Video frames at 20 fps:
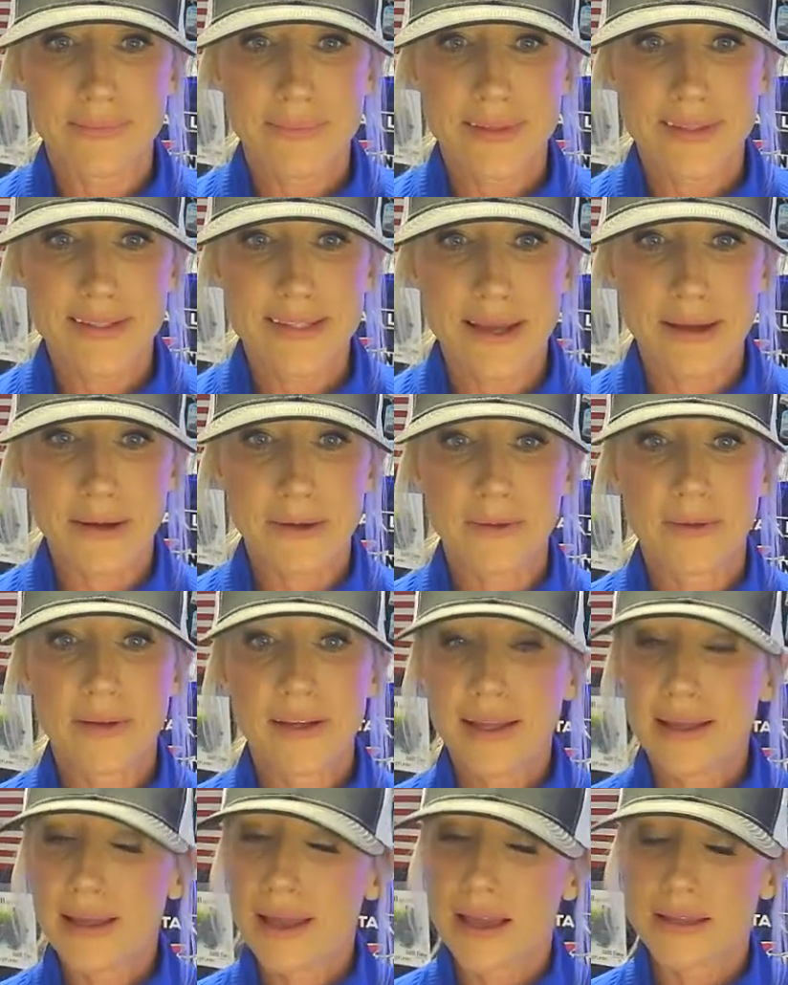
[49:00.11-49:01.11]
So
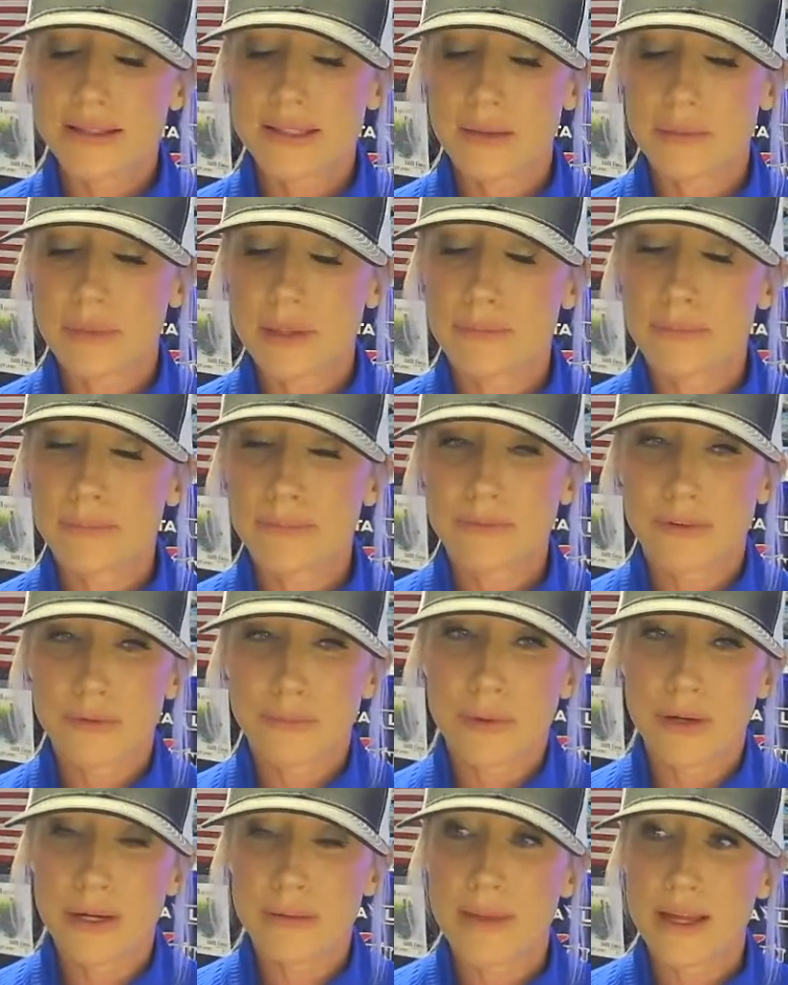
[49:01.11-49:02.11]
has something for
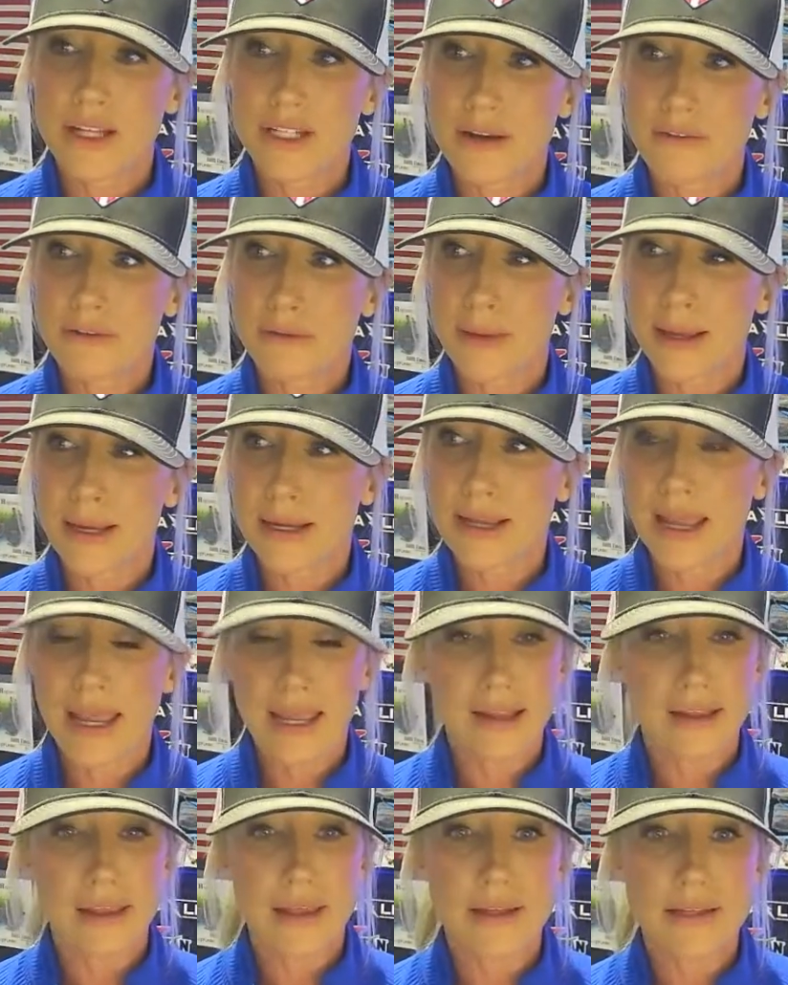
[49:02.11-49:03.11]
pretty much everybody,
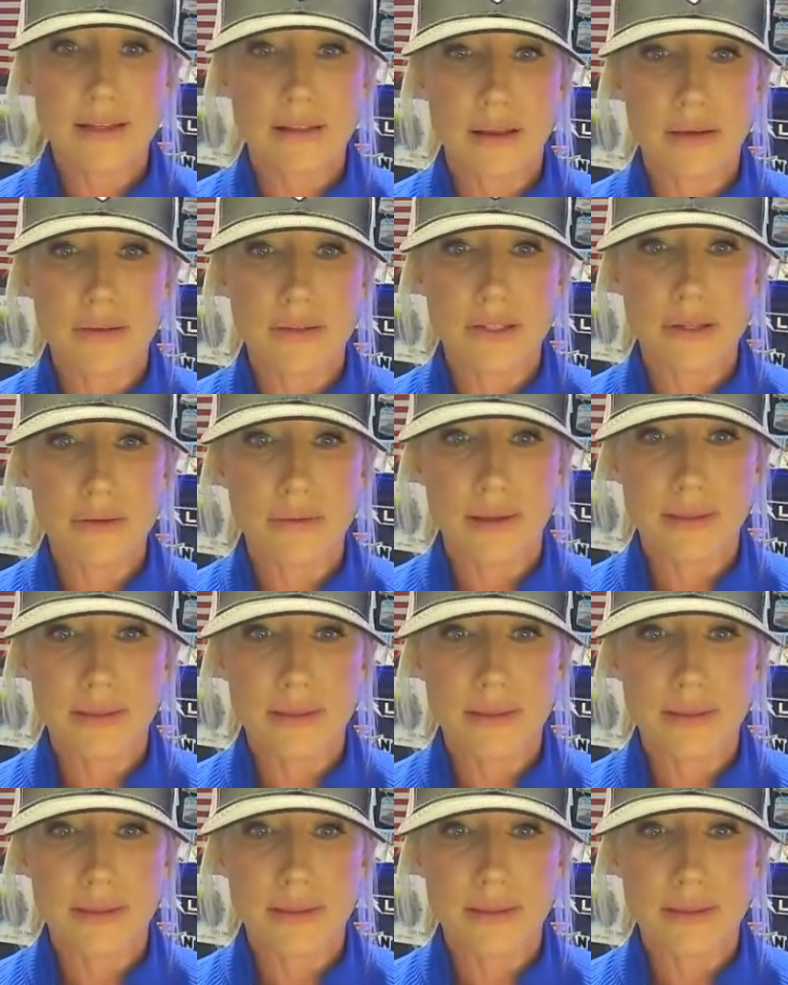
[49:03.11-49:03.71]
and kids clothes too, I